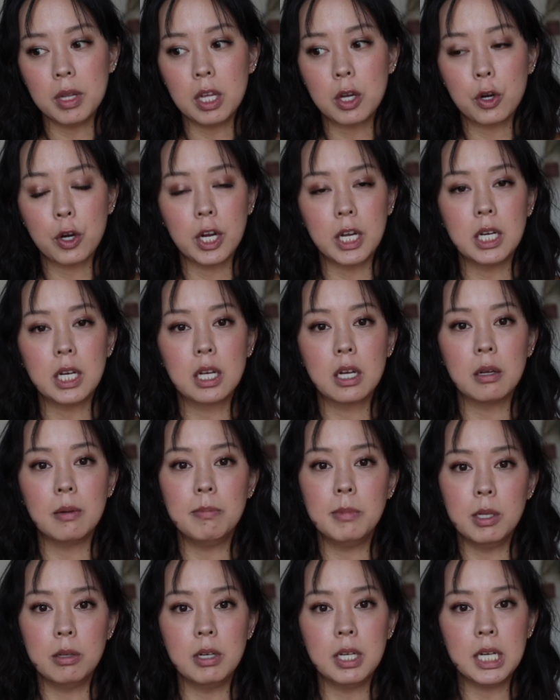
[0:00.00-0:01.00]
me create a
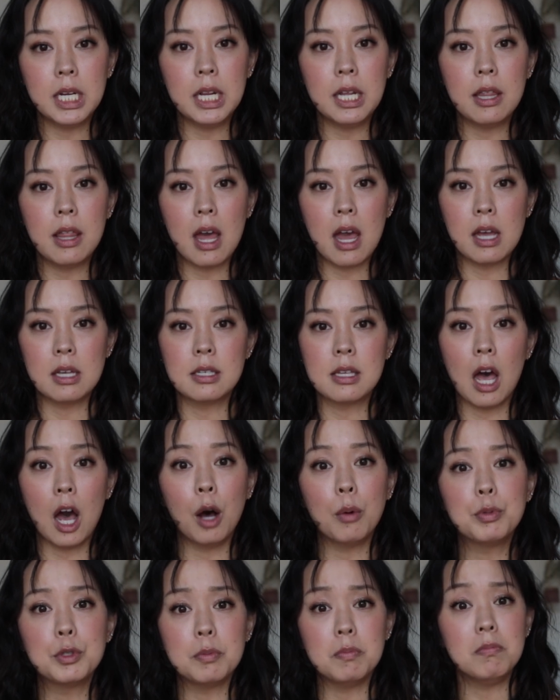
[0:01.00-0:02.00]
community that has
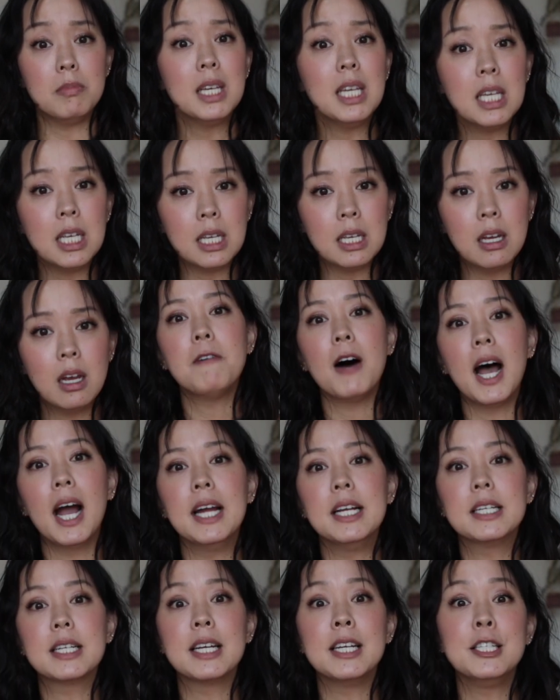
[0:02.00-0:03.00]
helped me
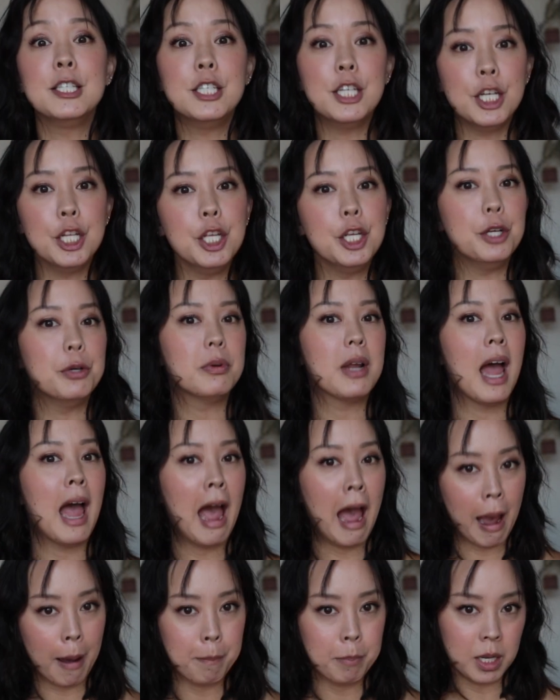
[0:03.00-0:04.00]
find continued
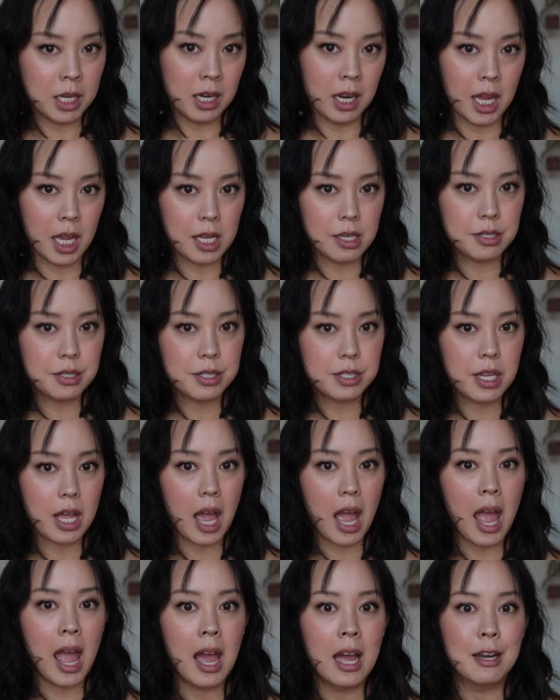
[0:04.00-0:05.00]
happiness
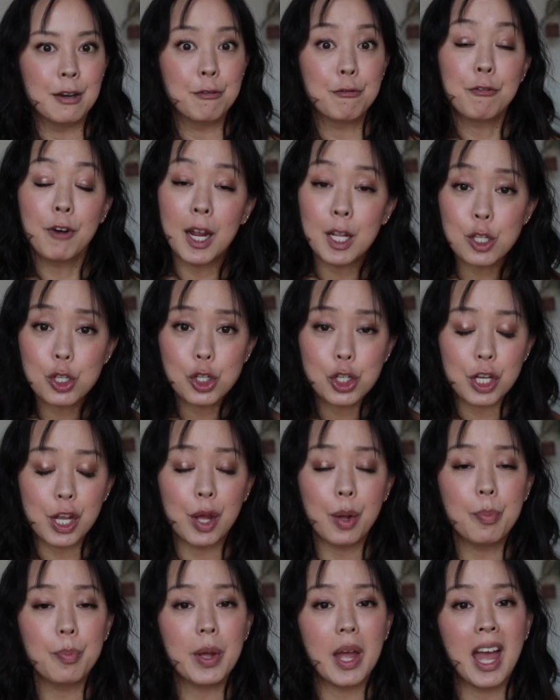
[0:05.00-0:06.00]
and
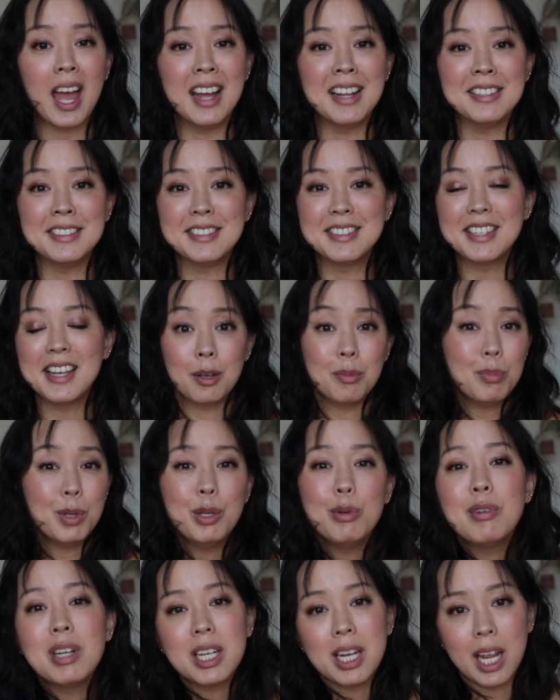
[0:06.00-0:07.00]
friendship and
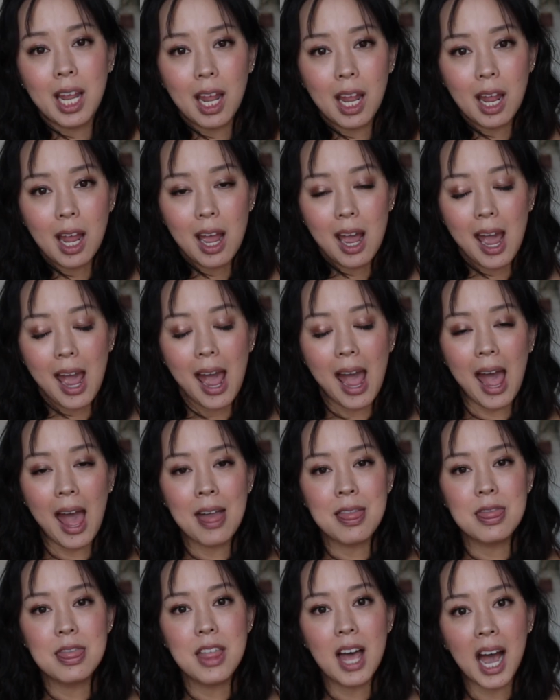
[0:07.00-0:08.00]
community.
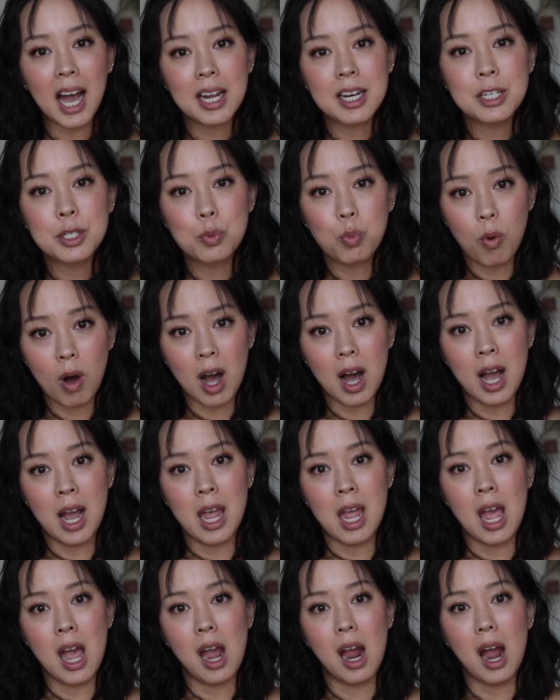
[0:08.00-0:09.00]
And that is
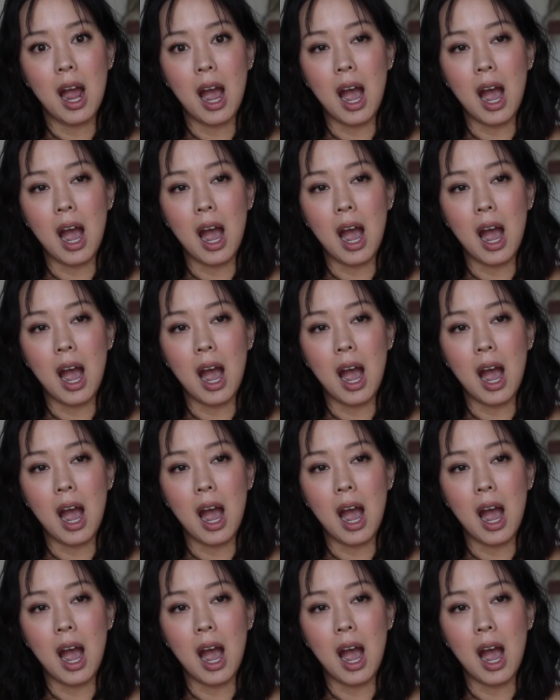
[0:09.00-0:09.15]
why